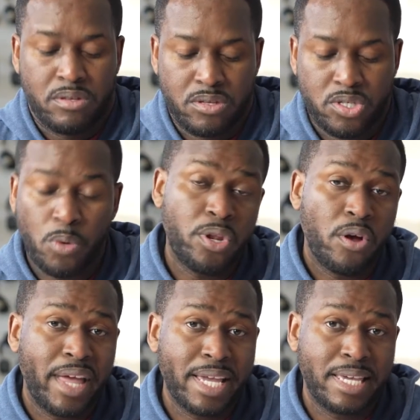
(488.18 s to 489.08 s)
So with
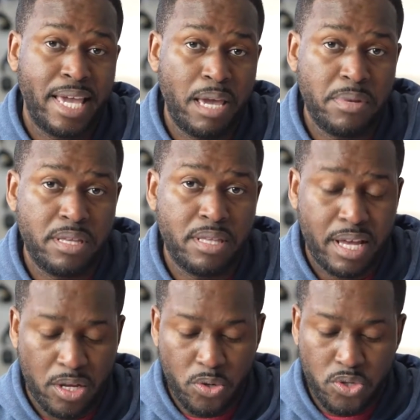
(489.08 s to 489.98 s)
all that gaming
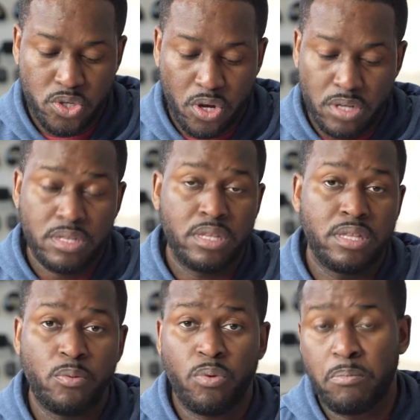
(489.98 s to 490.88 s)
that goes on
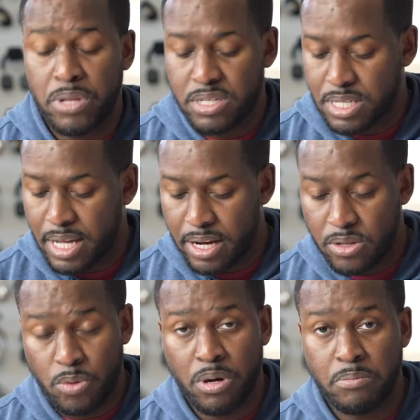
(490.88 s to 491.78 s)
the OnePlus 9
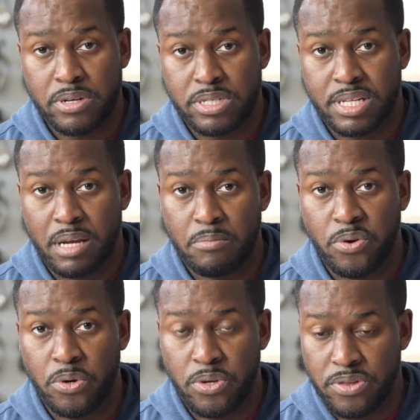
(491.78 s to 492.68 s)
or the OnePlus 9 Pro, you're